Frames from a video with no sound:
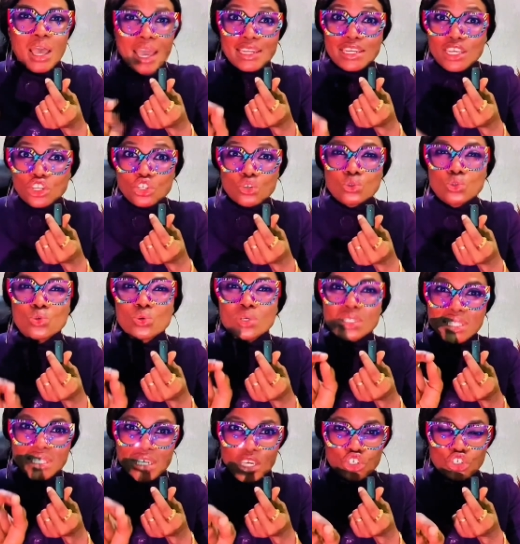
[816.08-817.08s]
I need you to
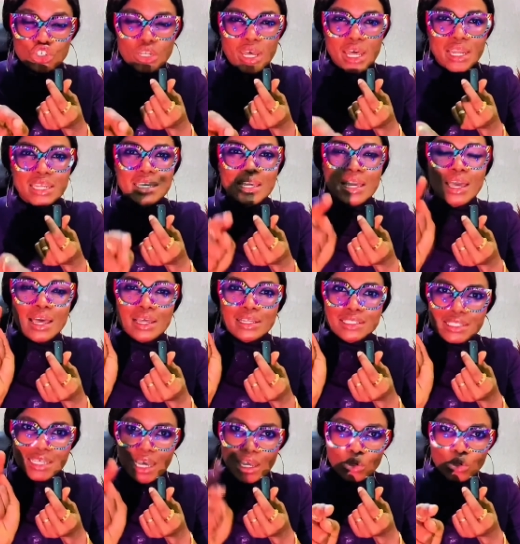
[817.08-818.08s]
intentionally
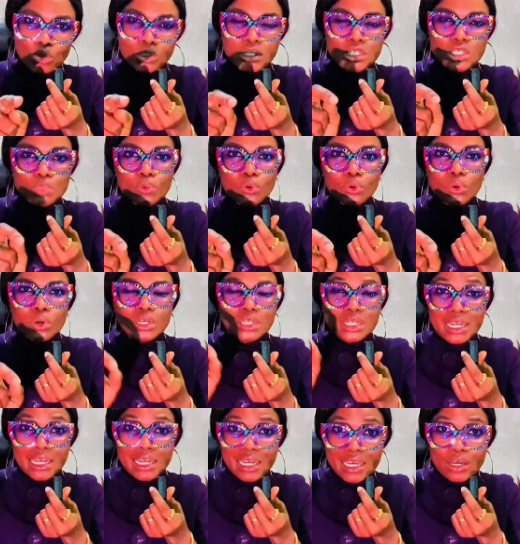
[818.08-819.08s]
download this book. The
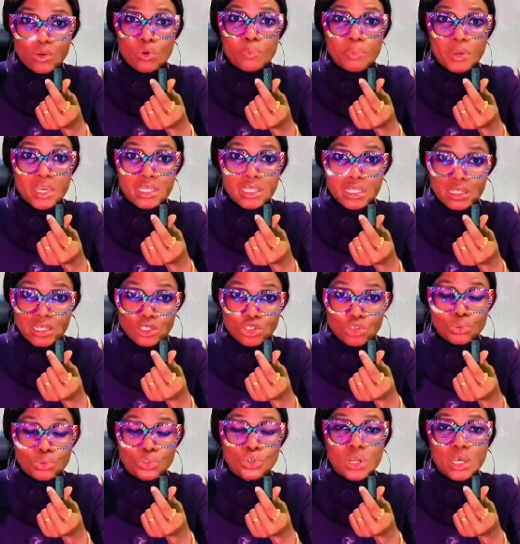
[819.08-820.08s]
link will be in the
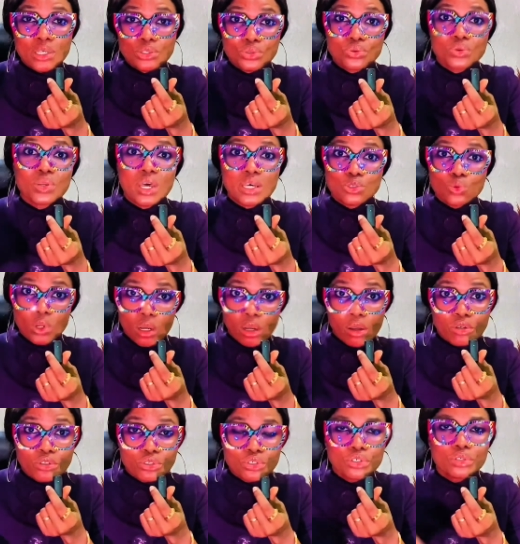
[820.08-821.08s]
description as soon as we
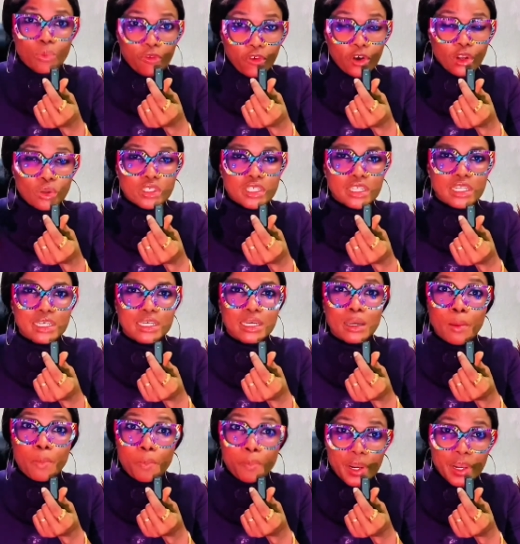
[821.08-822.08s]
launch. Follow the
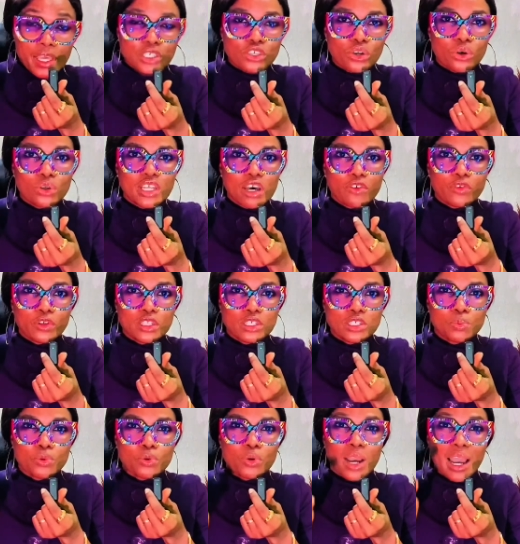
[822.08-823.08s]
link, place your order for this
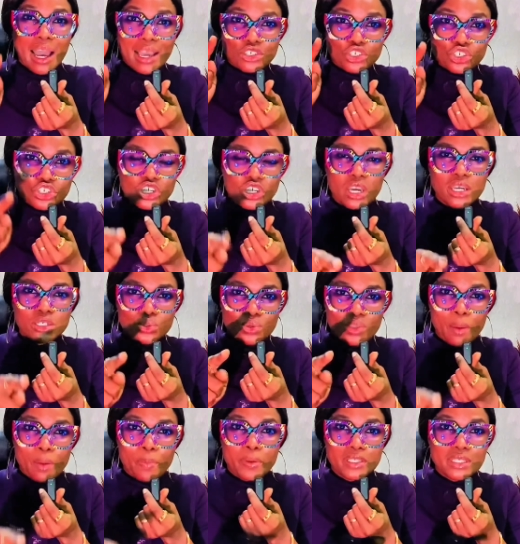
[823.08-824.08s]
book, and share it with
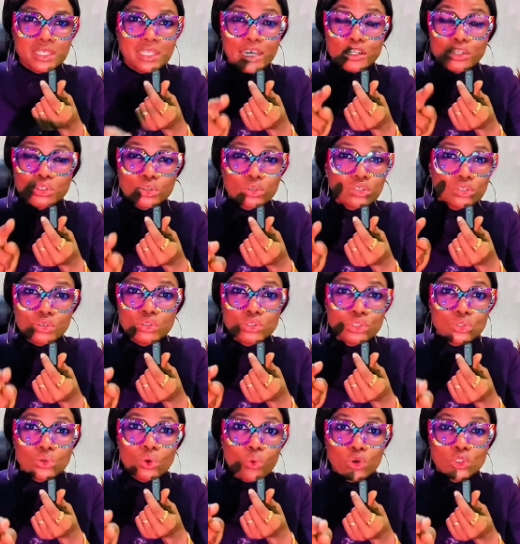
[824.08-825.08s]
that person that does not
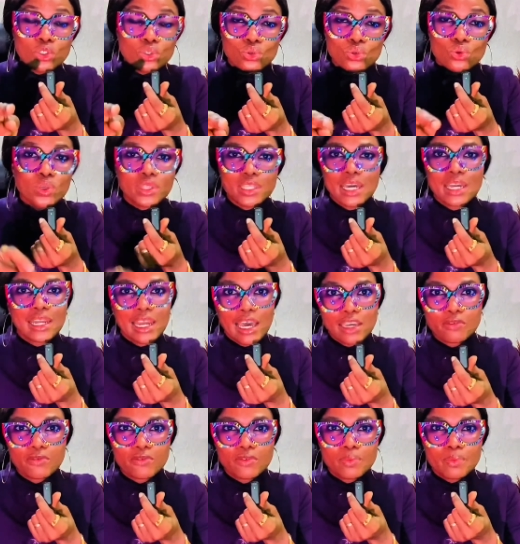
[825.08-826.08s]
know what to do with their
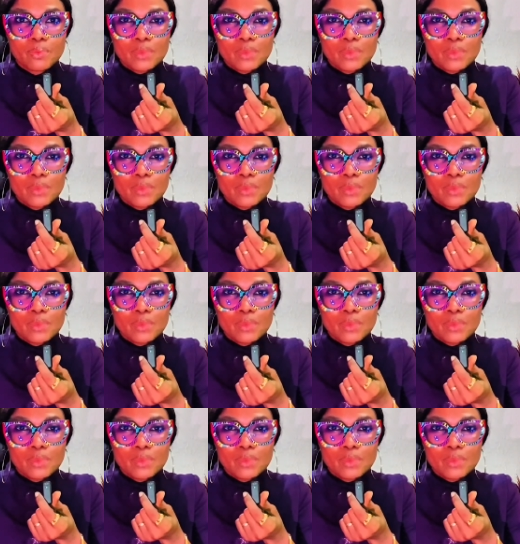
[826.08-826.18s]
life.